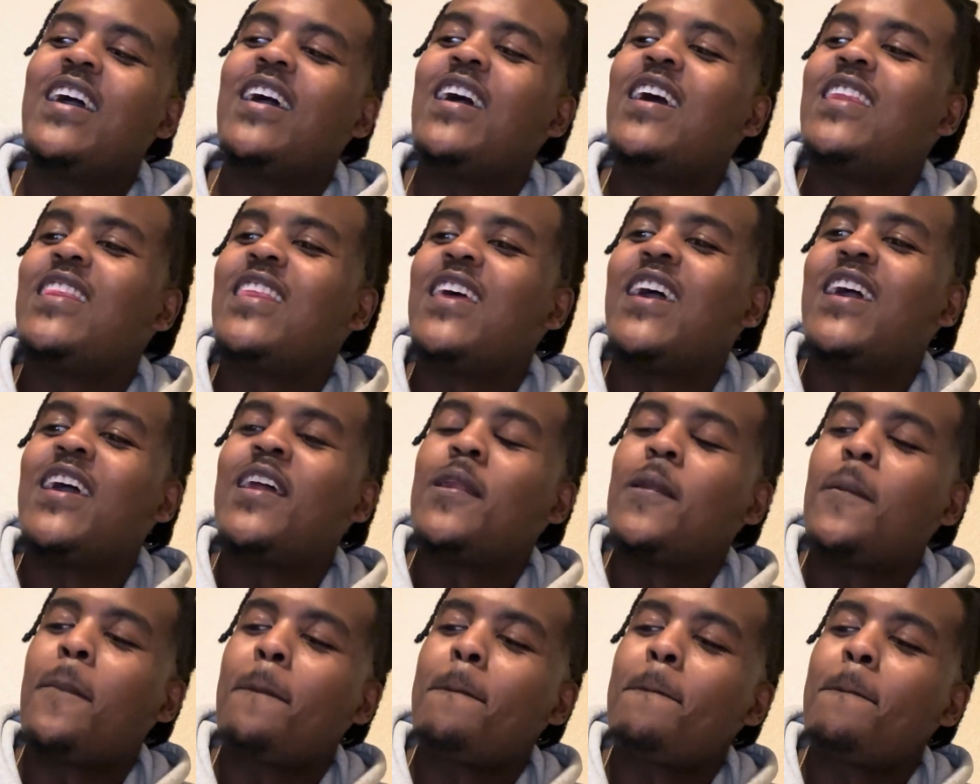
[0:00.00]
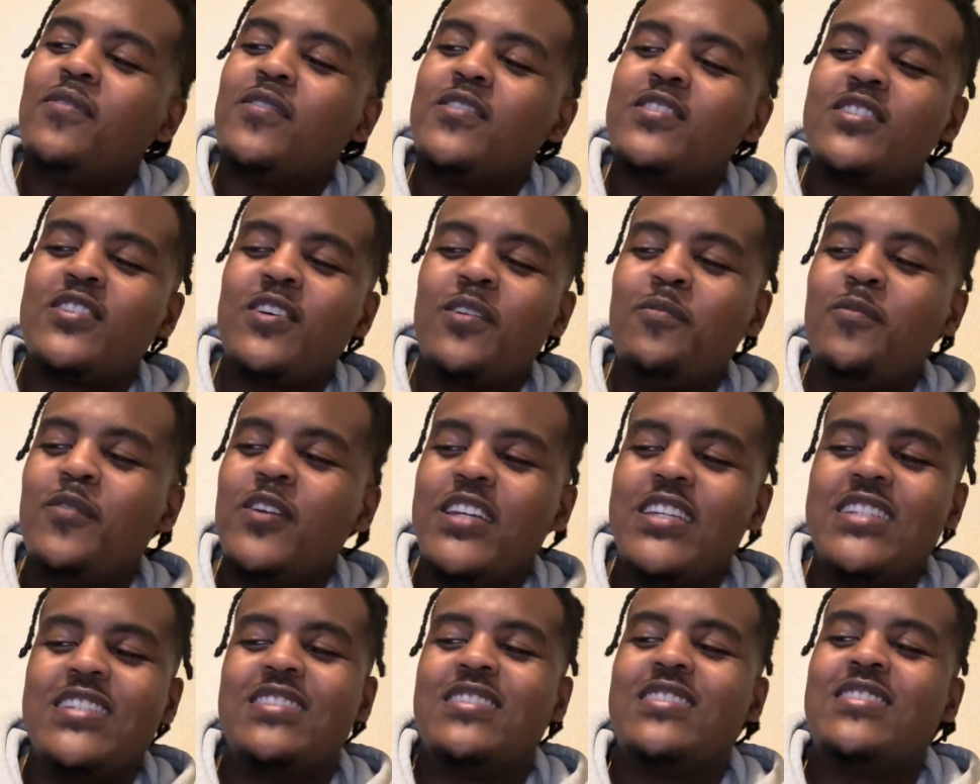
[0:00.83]
And then, for some
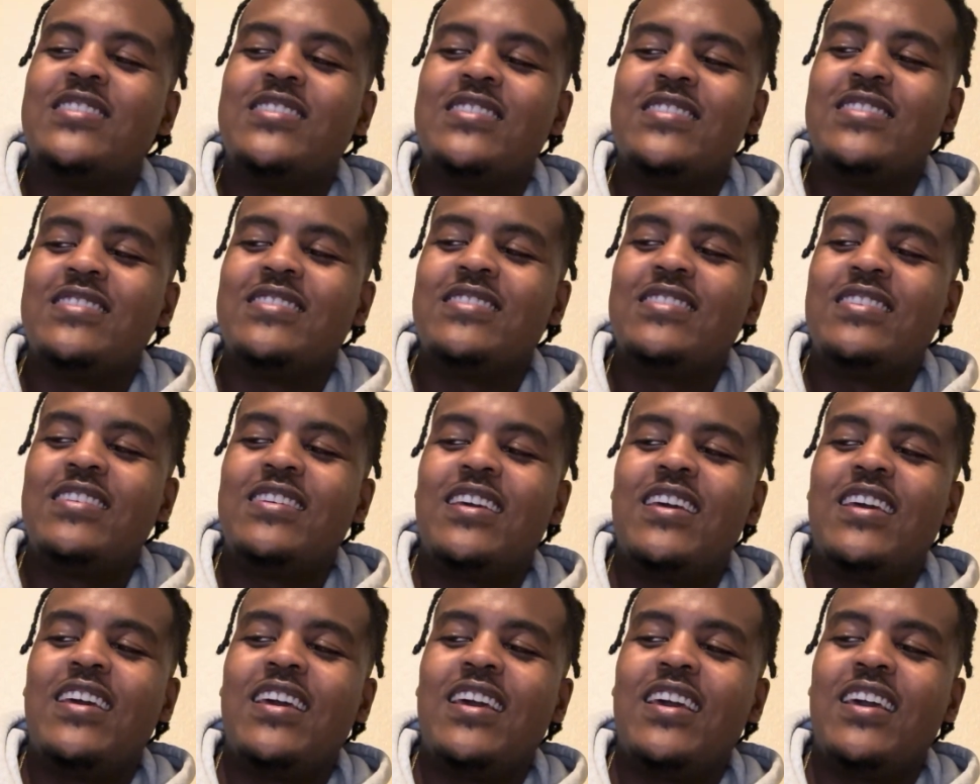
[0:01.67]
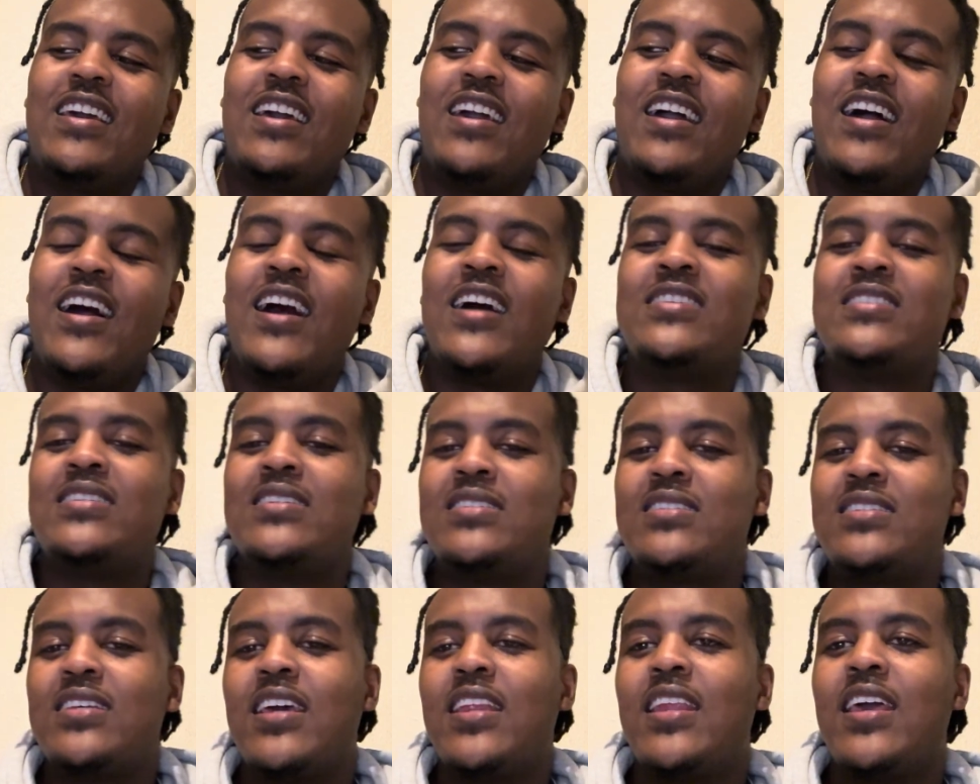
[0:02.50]
reason, I
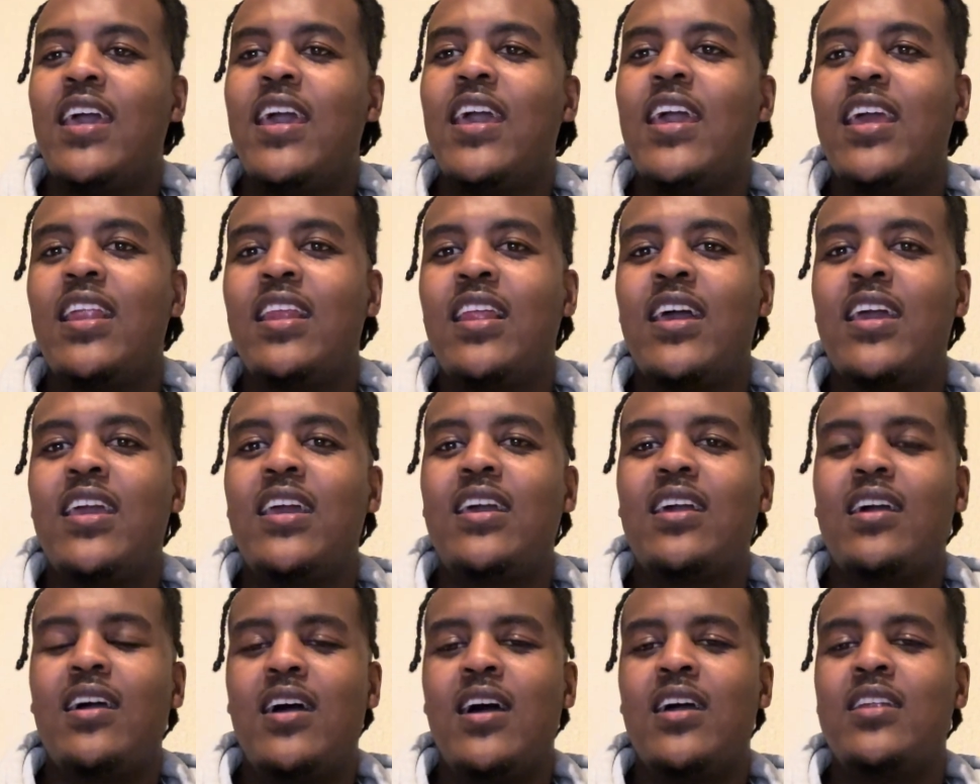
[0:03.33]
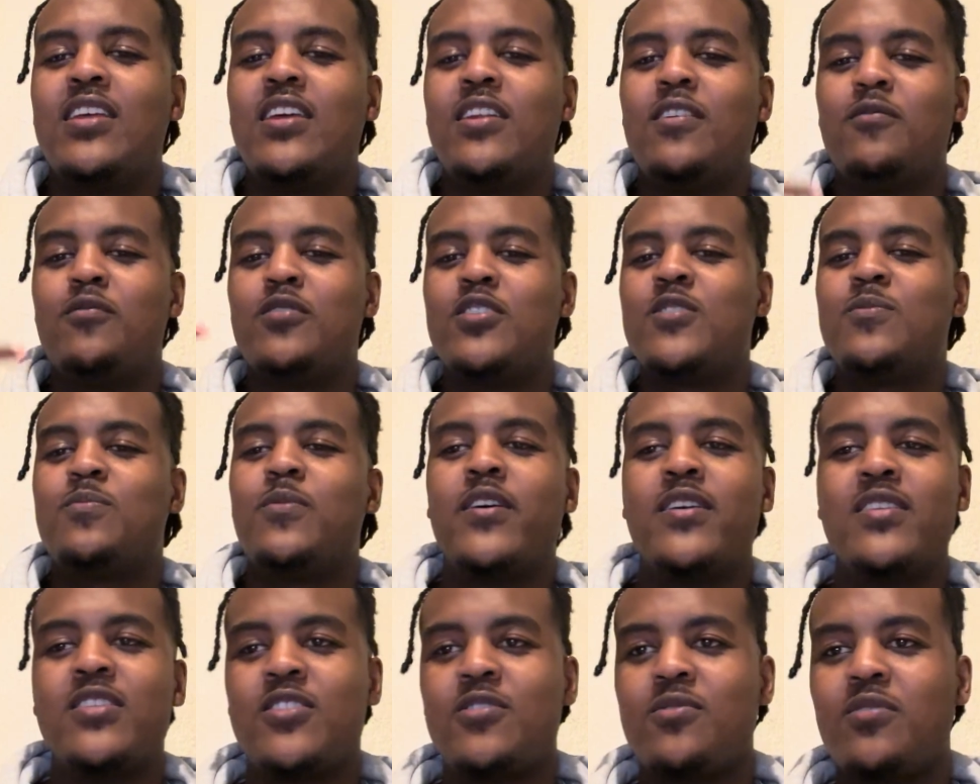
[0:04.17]
just said, hey, like, I didn't
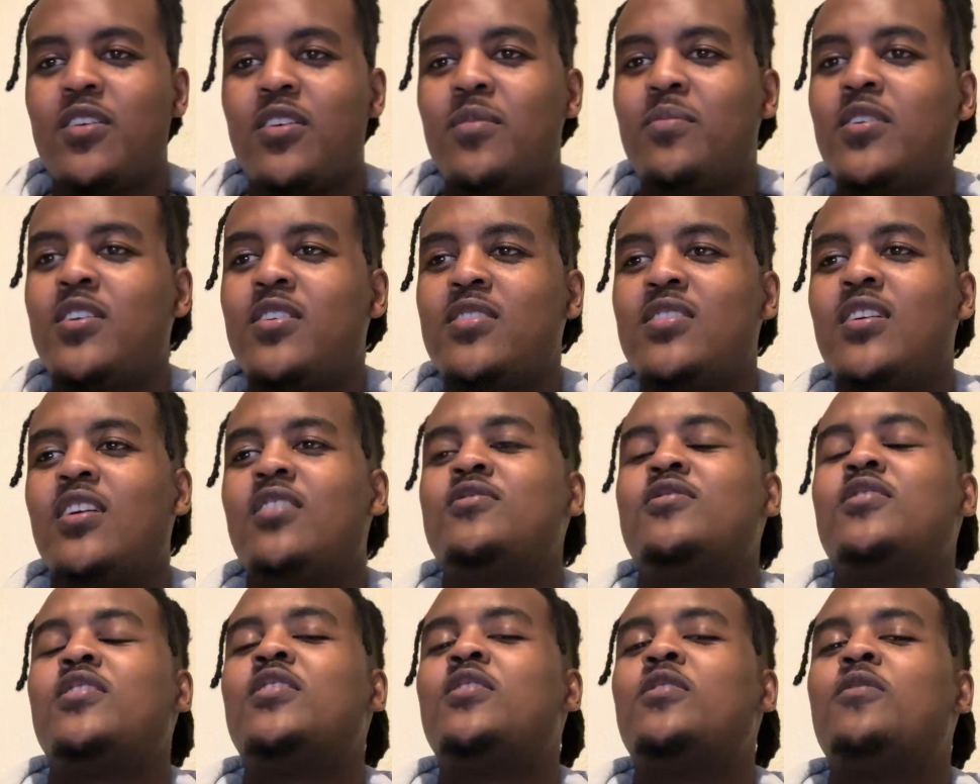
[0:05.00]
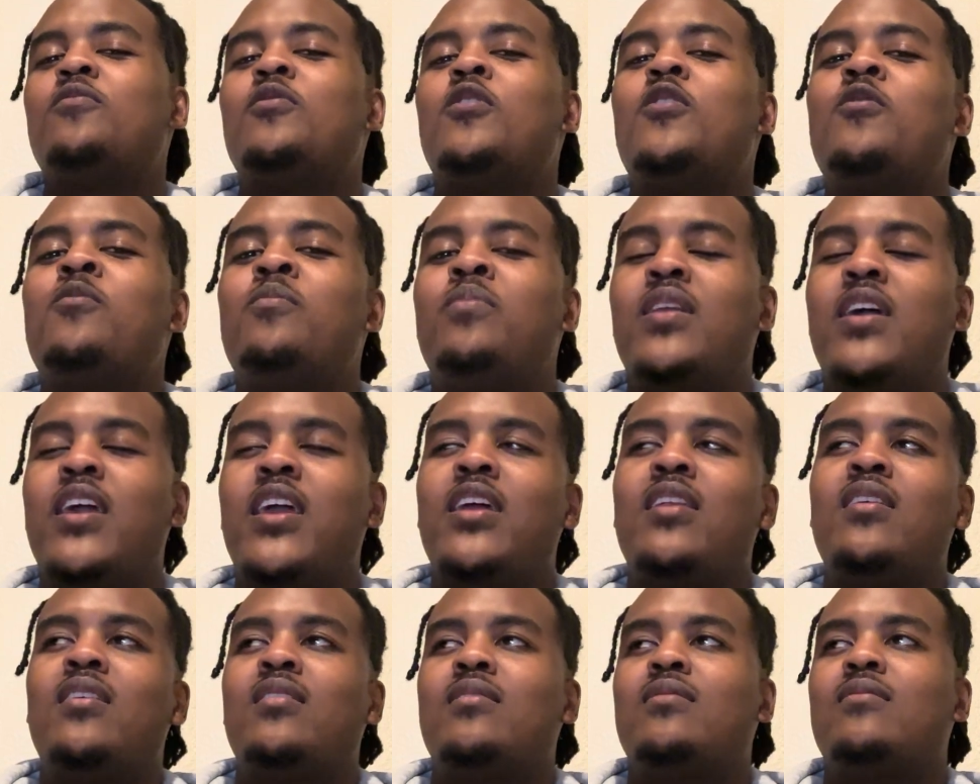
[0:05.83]
respond to it because I was in the role play
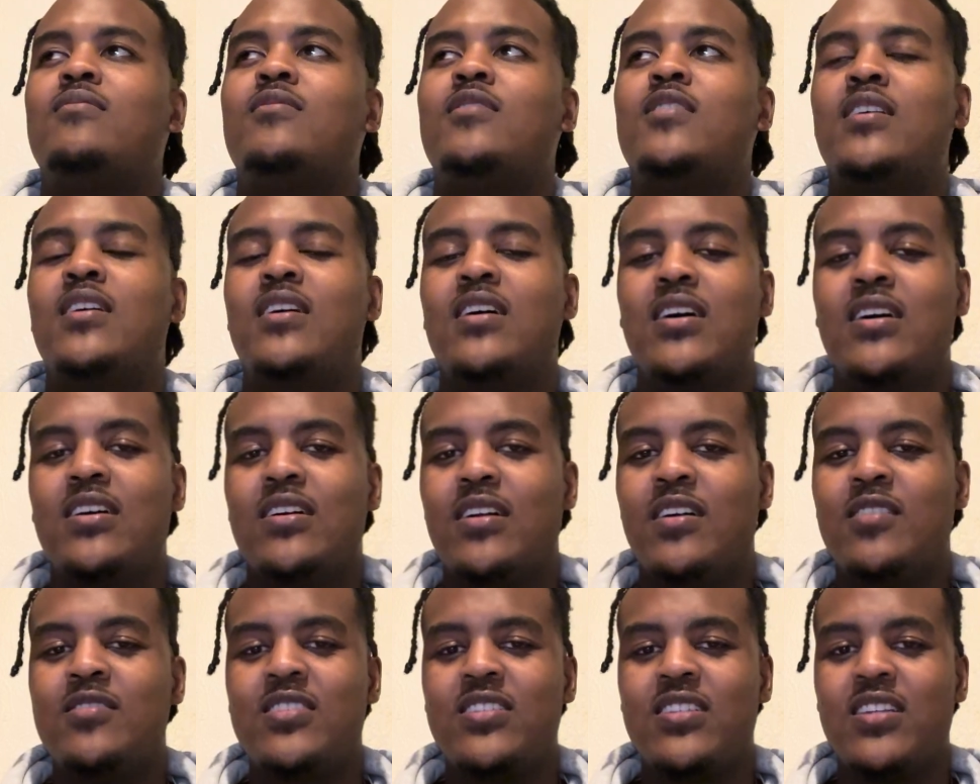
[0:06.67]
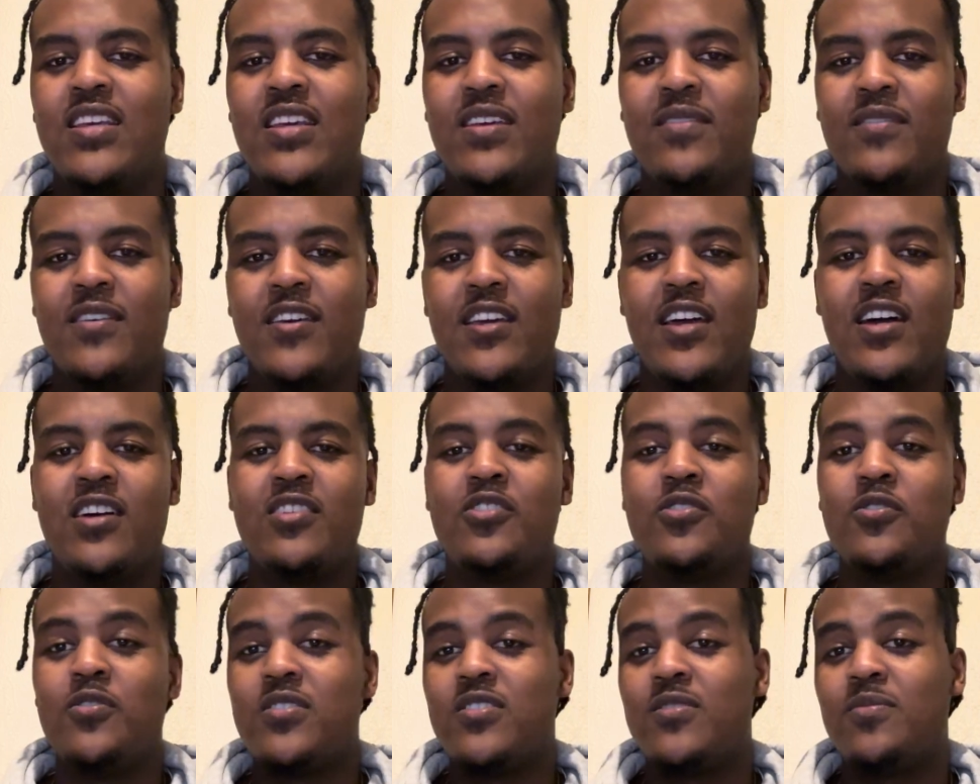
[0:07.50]
and I thought, I'll just leave it. I'll
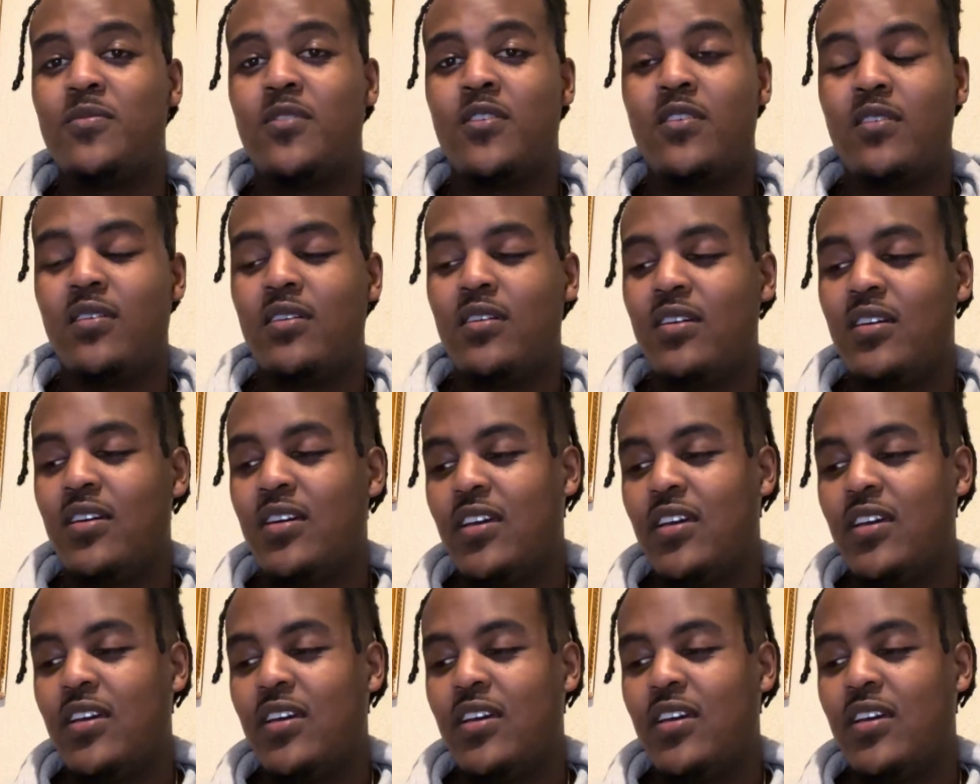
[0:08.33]
do it tomorrow.